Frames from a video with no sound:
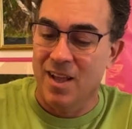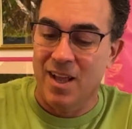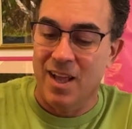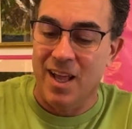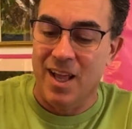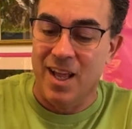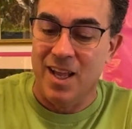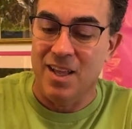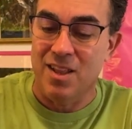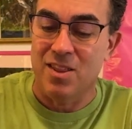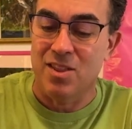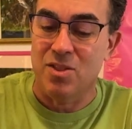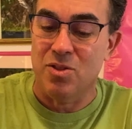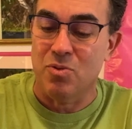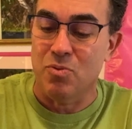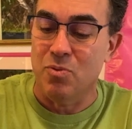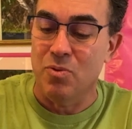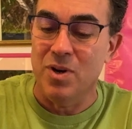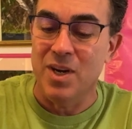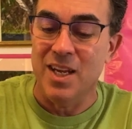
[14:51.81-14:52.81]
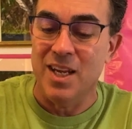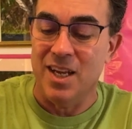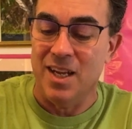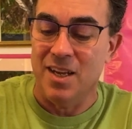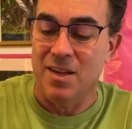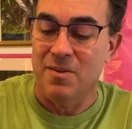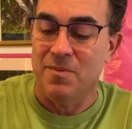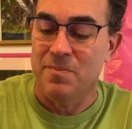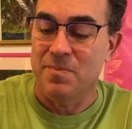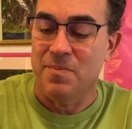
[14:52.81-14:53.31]
a
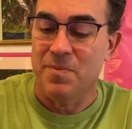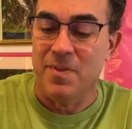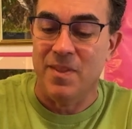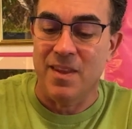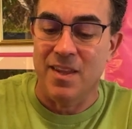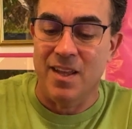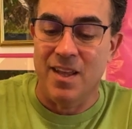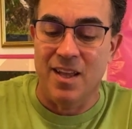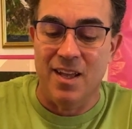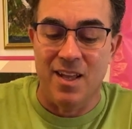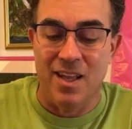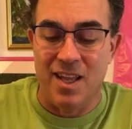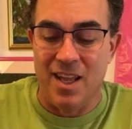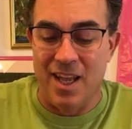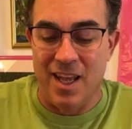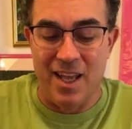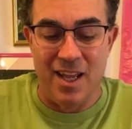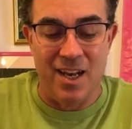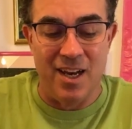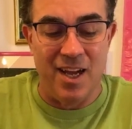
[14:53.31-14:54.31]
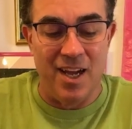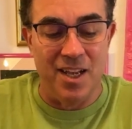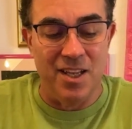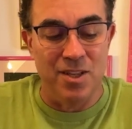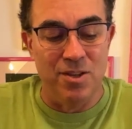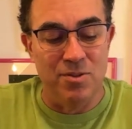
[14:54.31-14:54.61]
3, and I